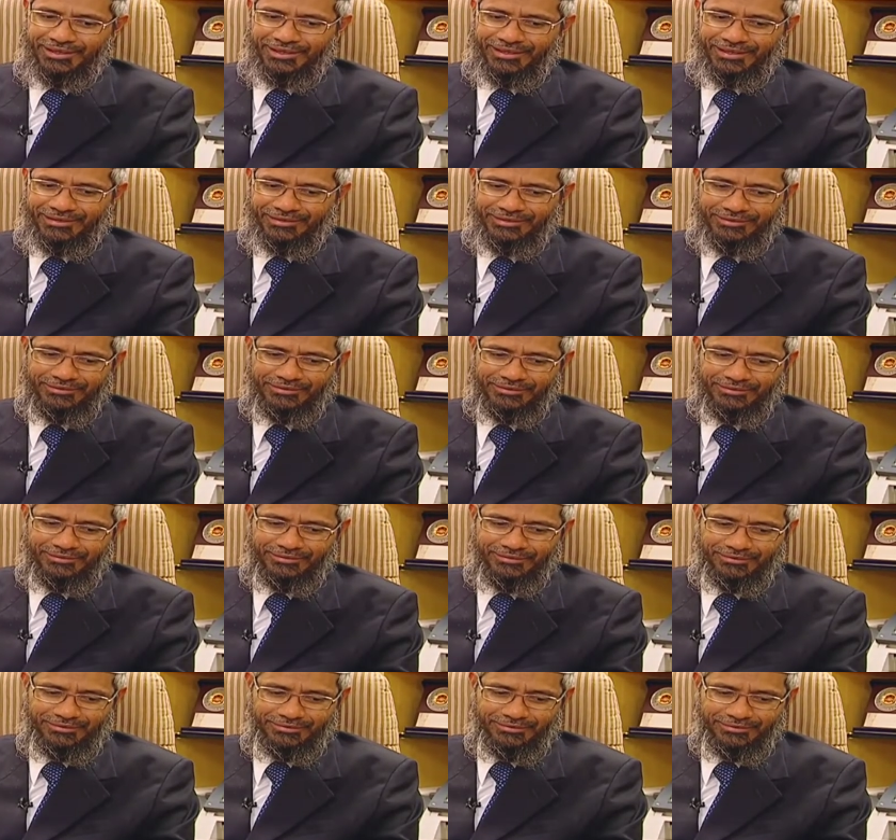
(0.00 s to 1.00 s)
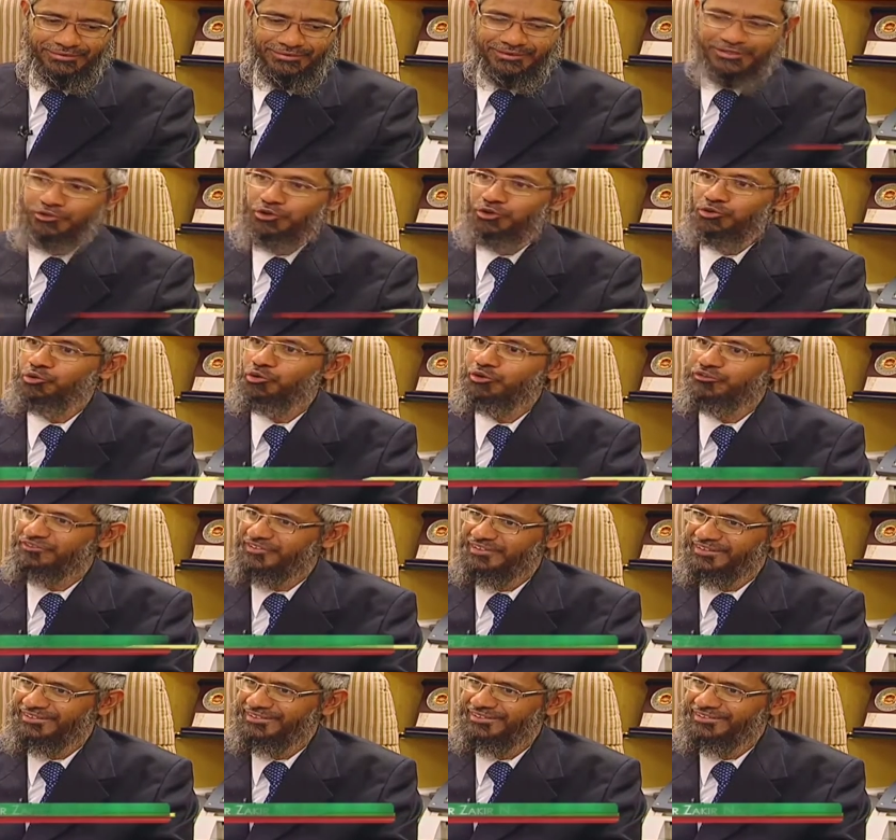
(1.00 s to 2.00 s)
and uh, he got
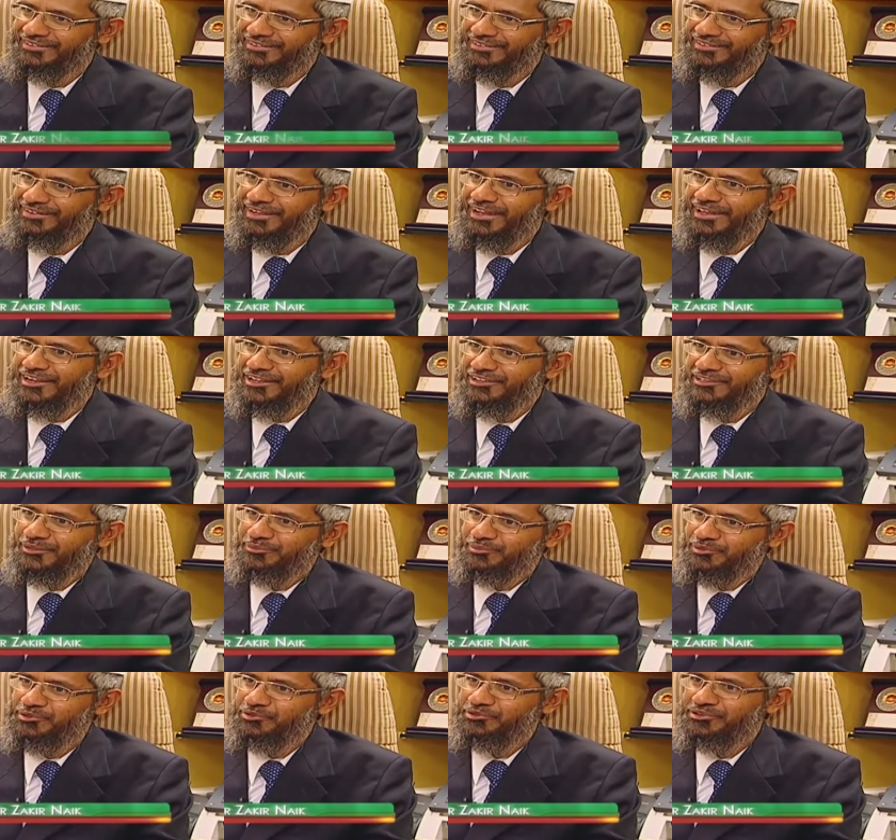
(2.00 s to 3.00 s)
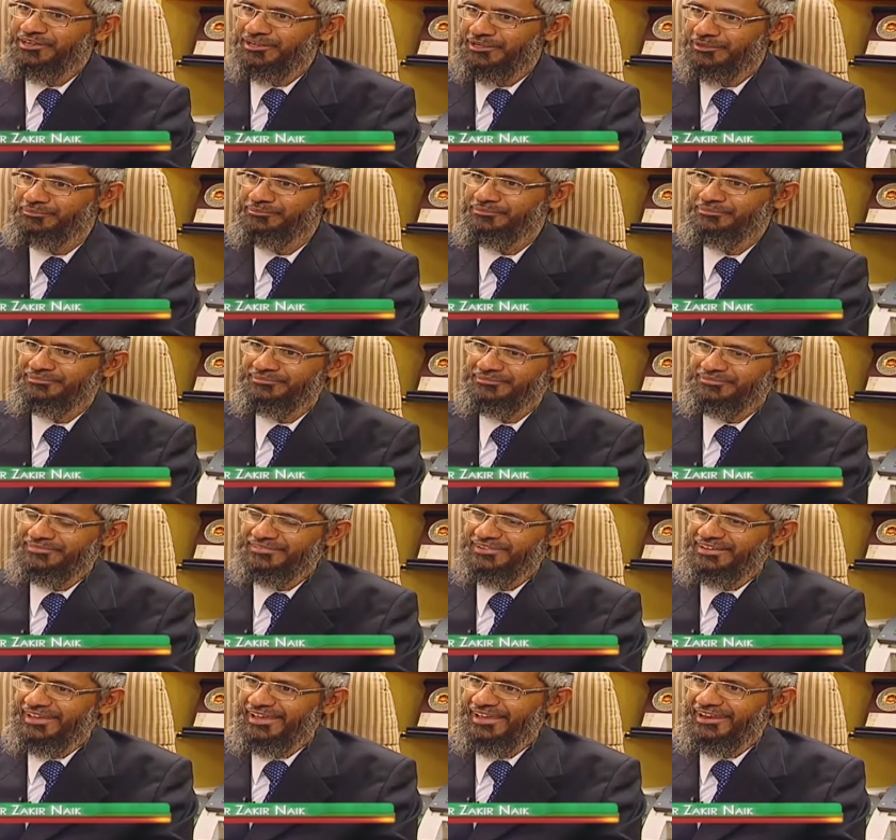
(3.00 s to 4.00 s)
cold feet. Right. And I substituted him
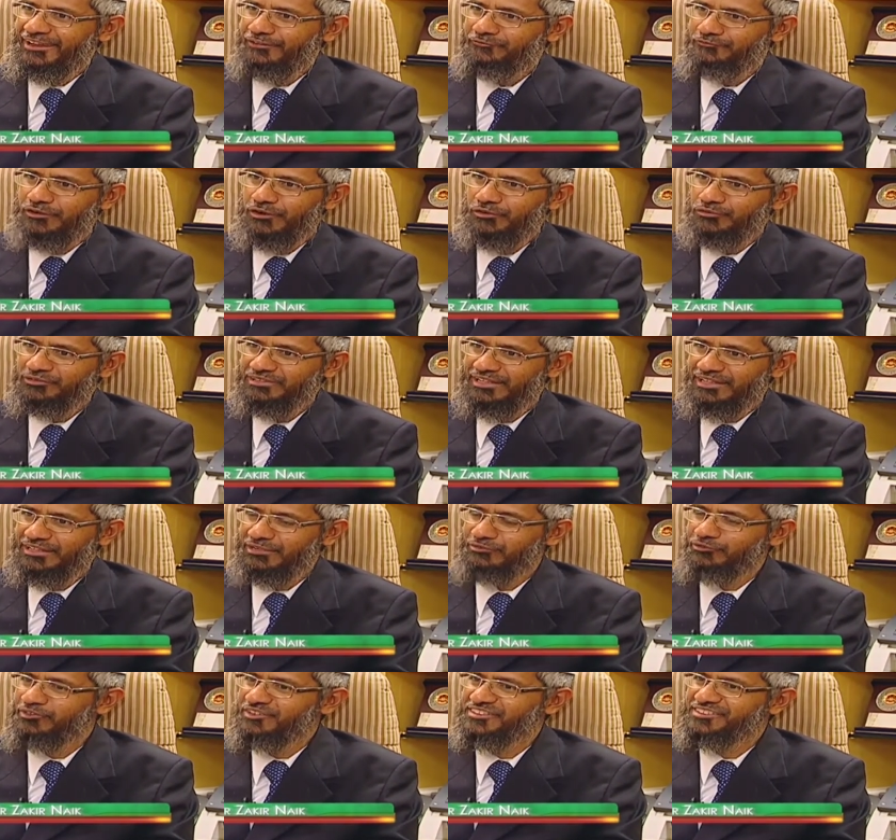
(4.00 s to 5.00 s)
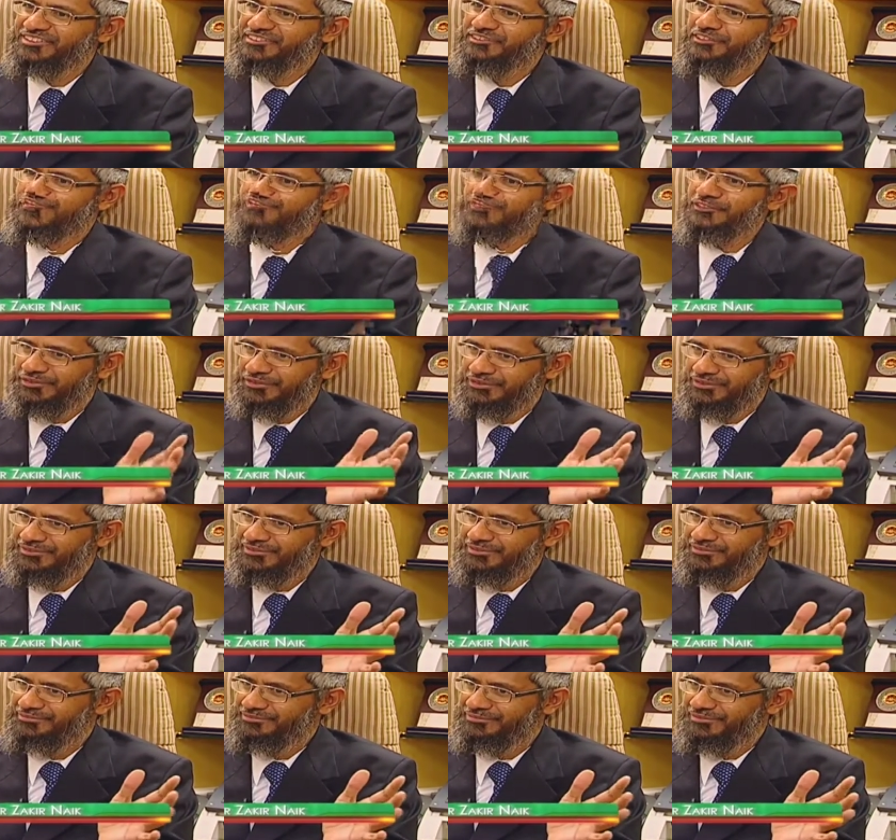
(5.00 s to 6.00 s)
and I found that it was very successful
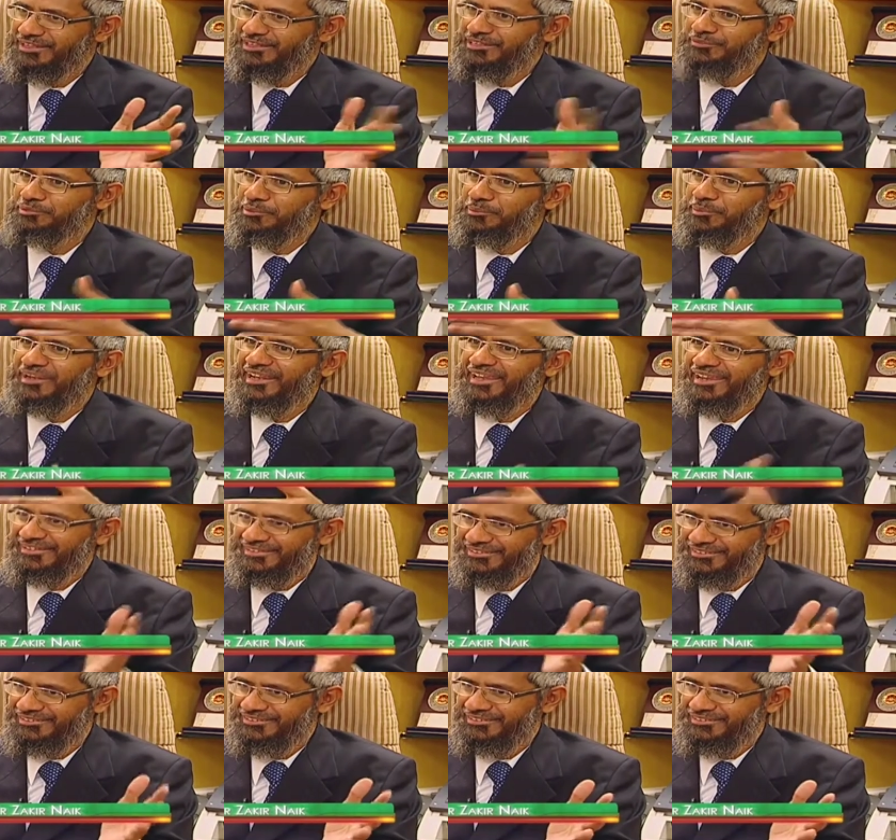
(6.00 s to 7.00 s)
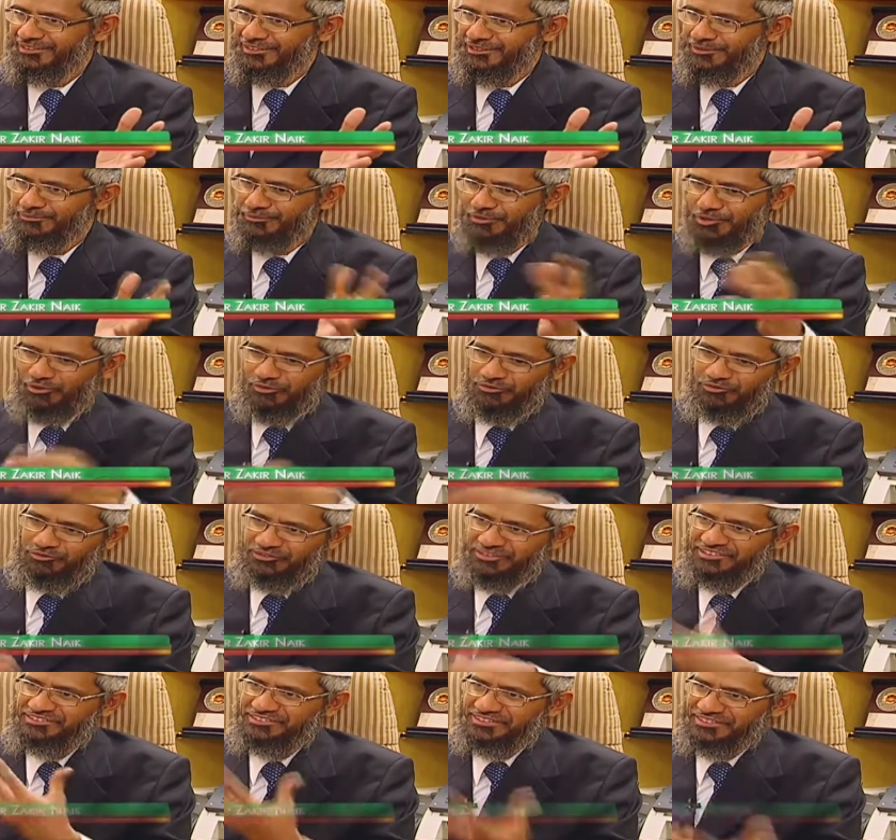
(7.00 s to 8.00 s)
and the people liked because
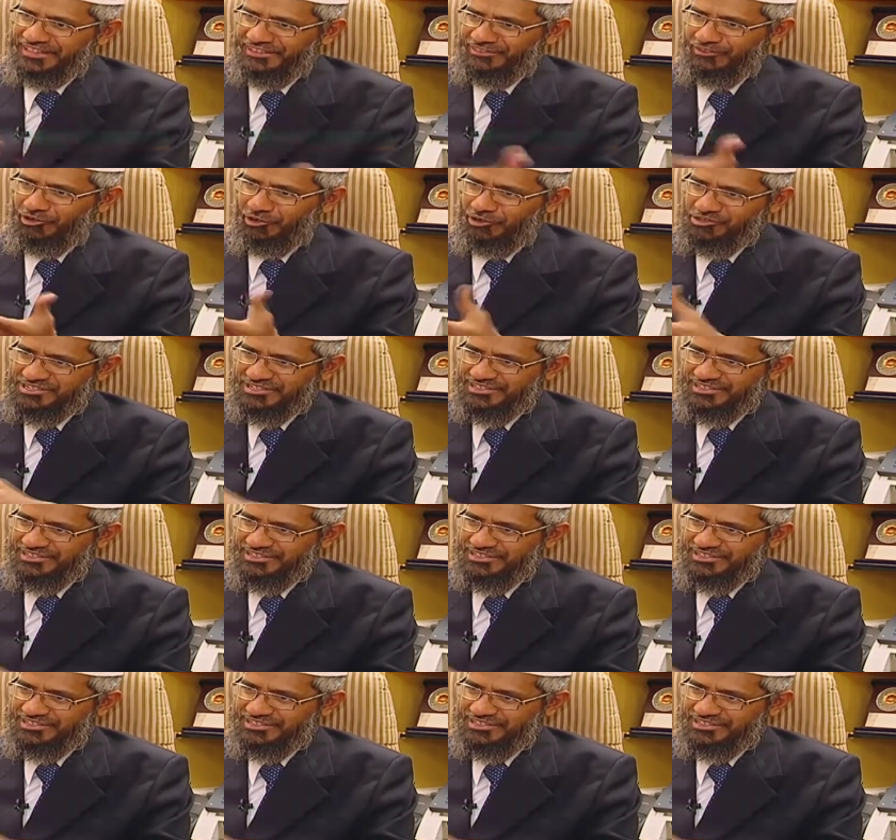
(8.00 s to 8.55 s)
the reasoning and the